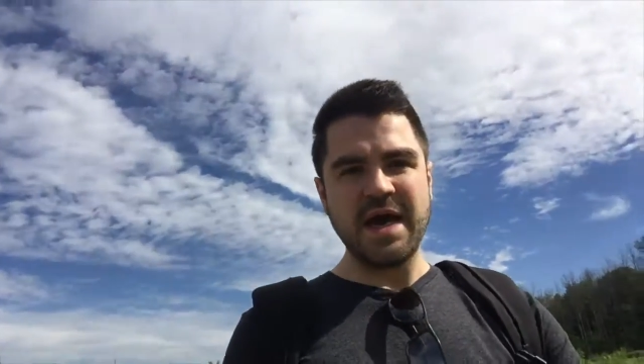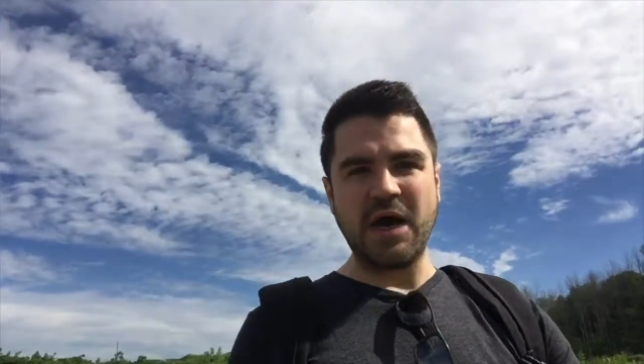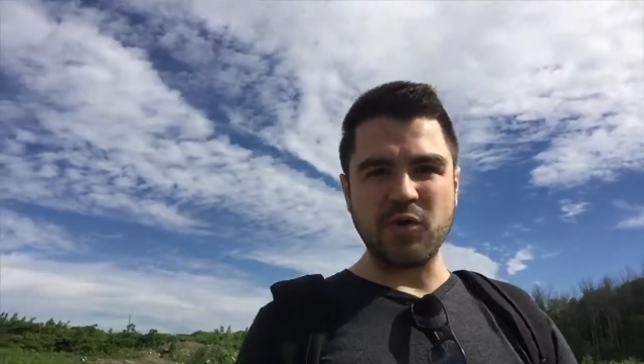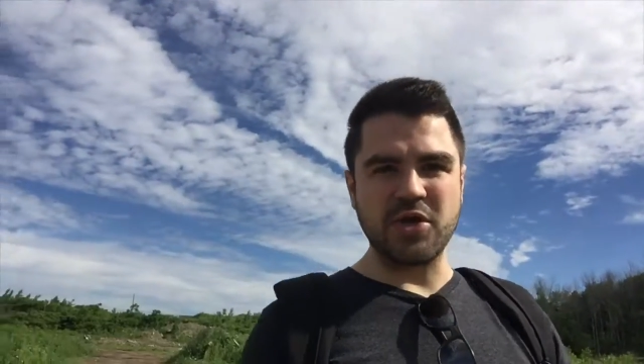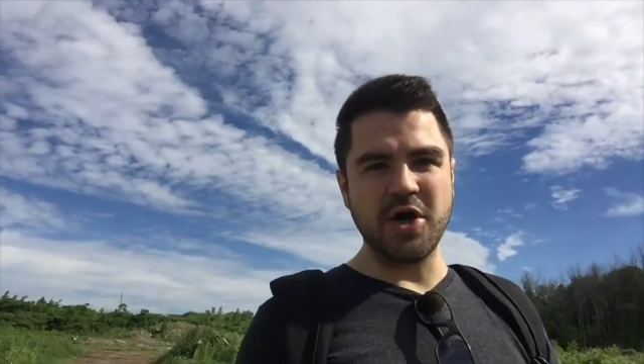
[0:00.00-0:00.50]

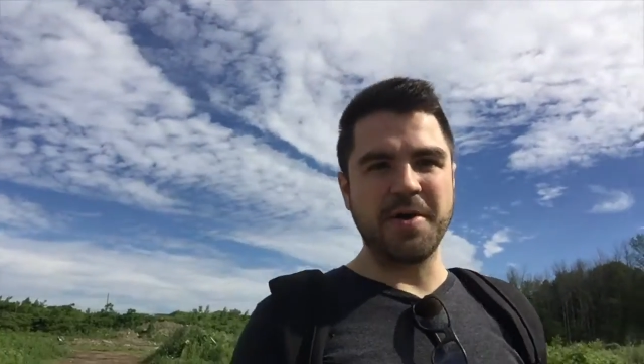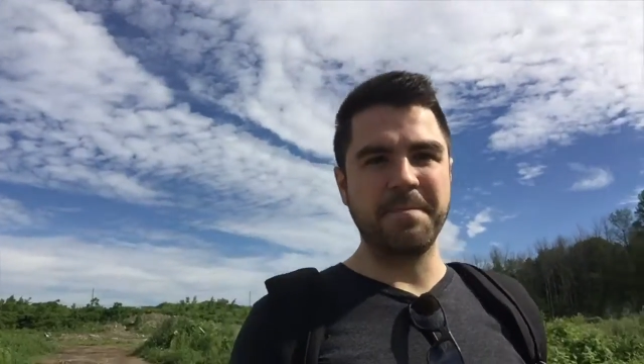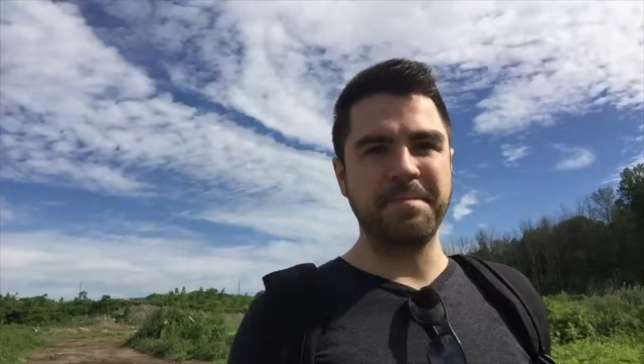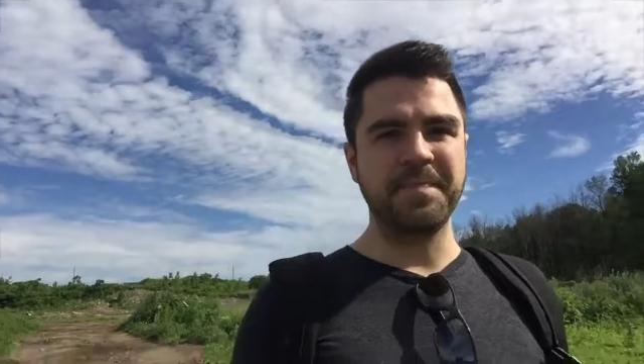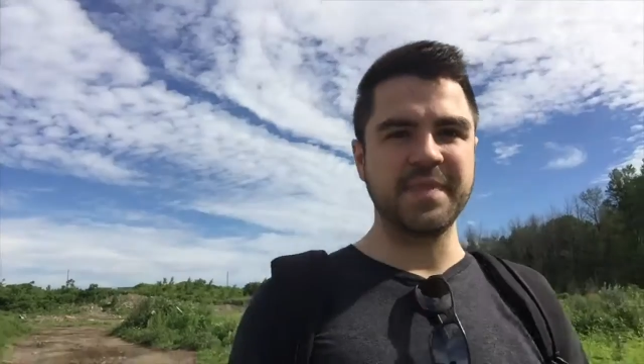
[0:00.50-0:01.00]

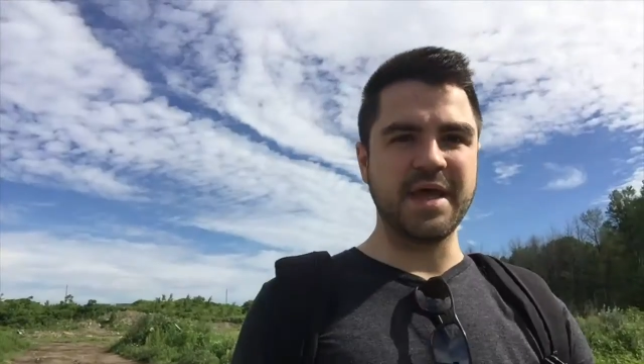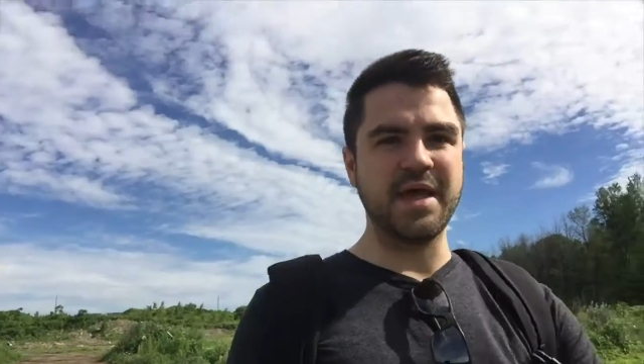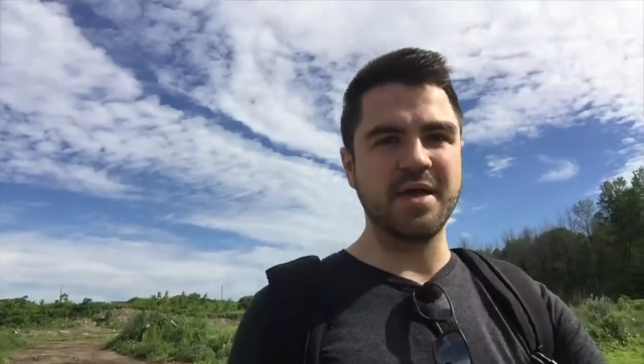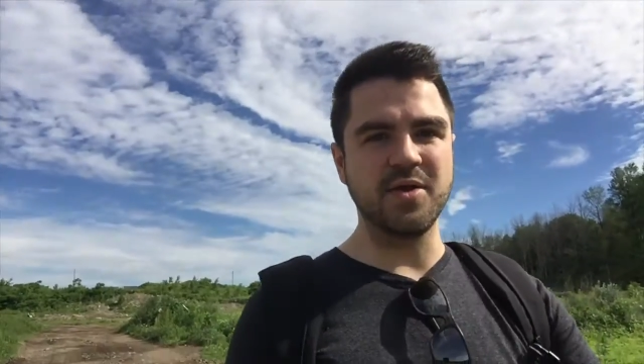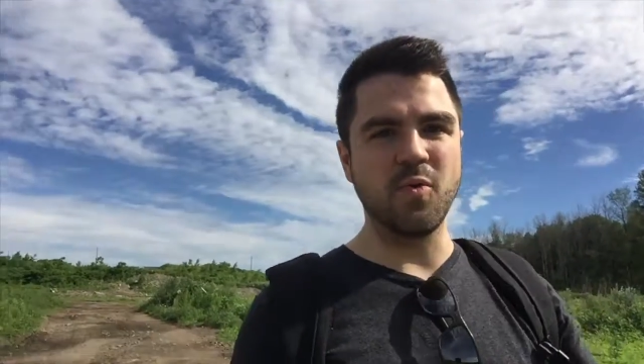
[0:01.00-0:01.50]
outcome
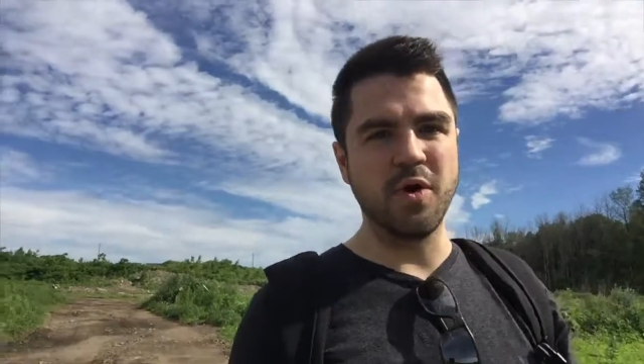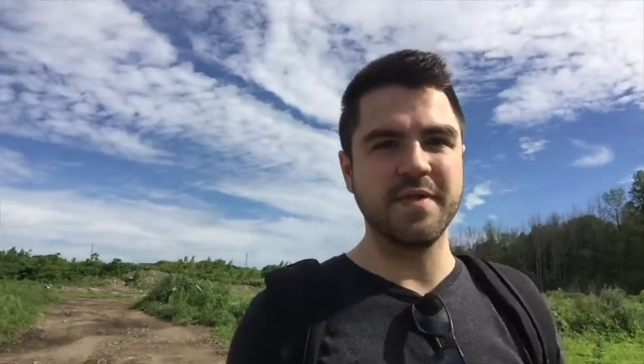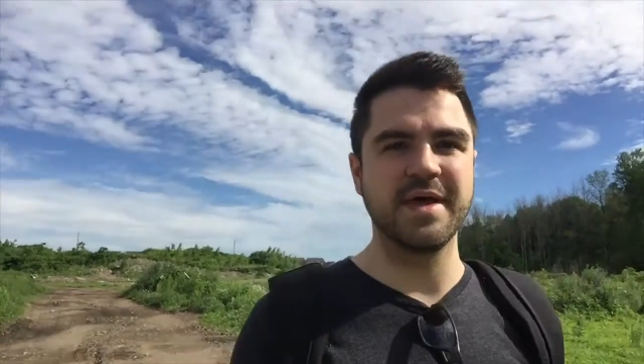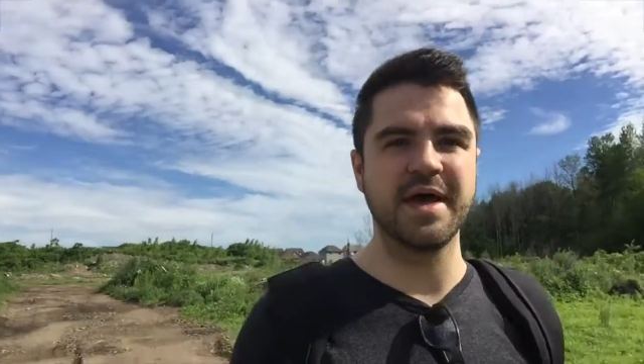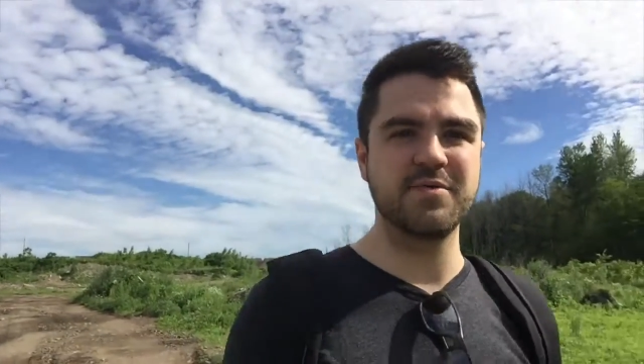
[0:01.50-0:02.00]
than the
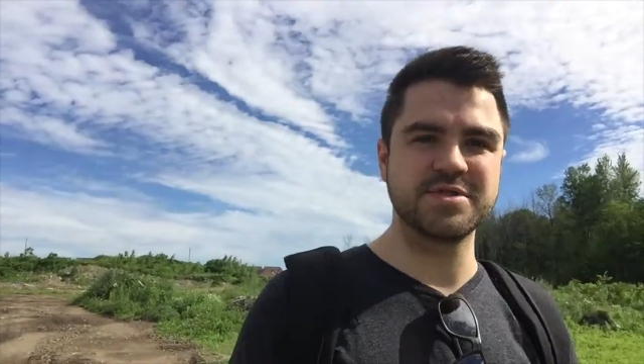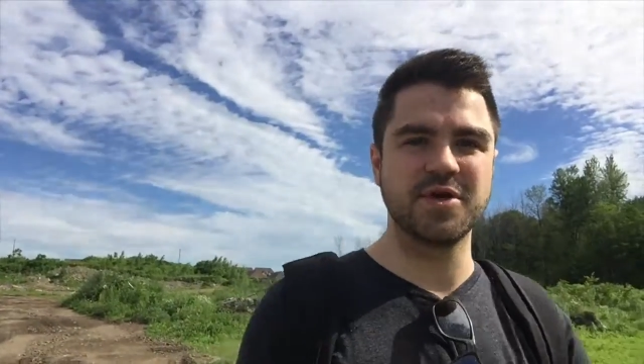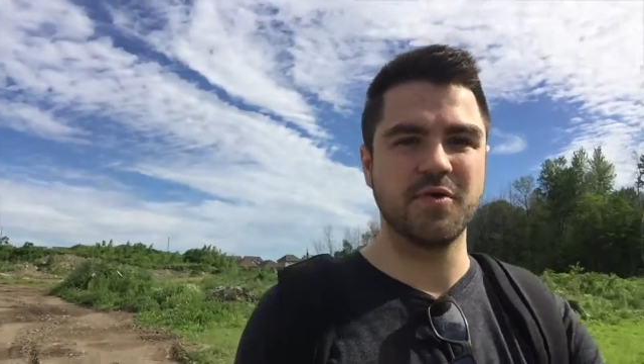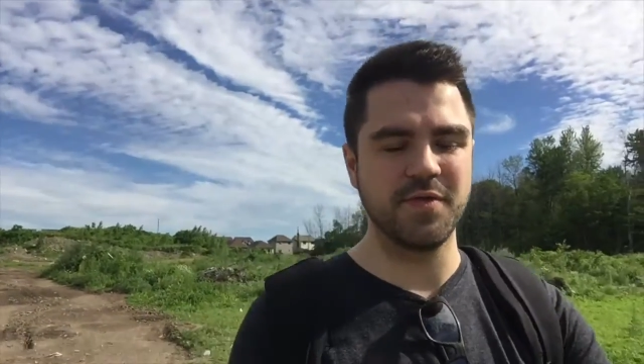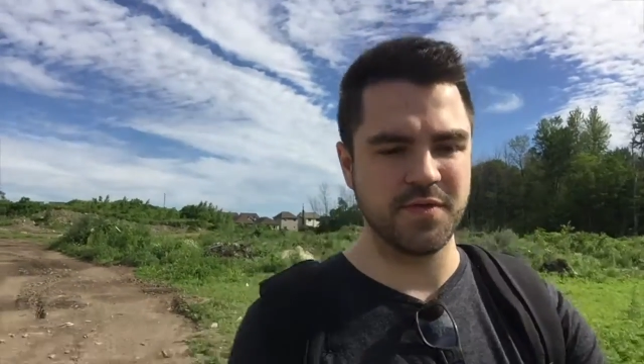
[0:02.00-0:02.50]
one that I was
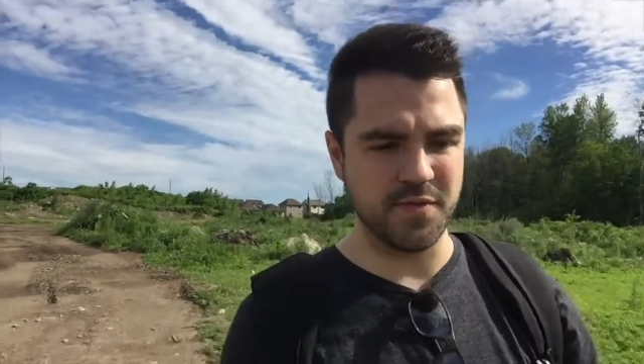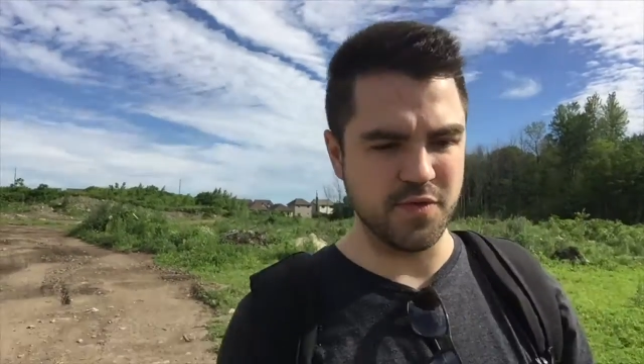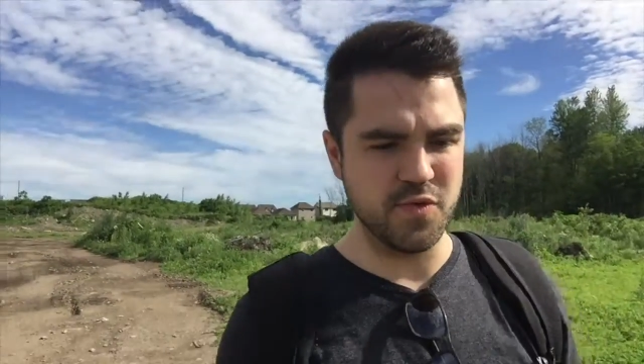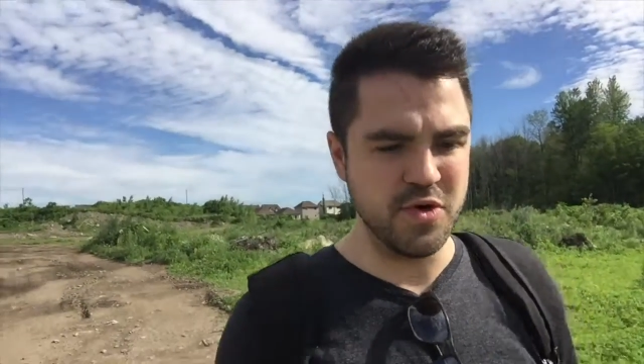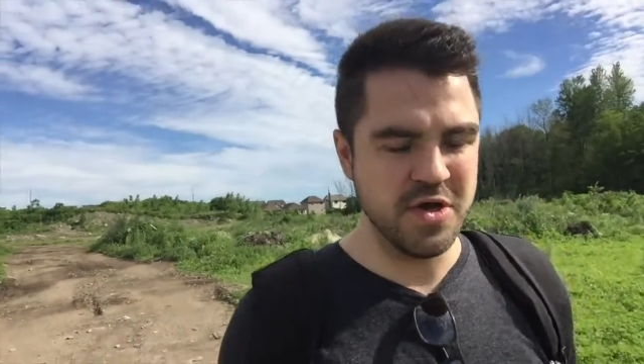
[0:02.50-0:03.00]
going
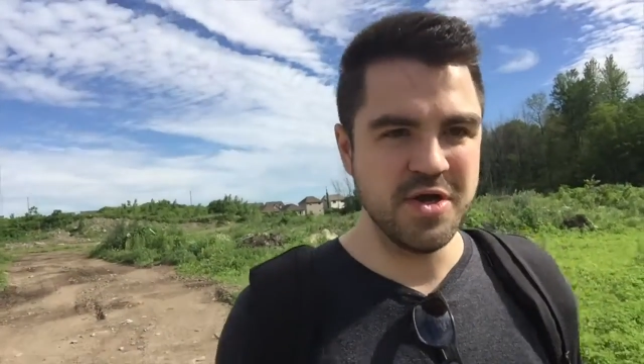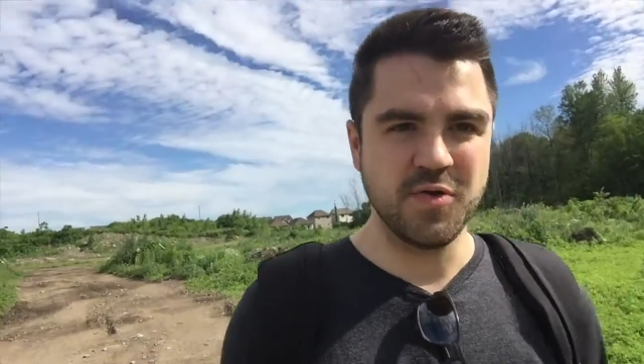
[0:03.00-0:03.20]
through,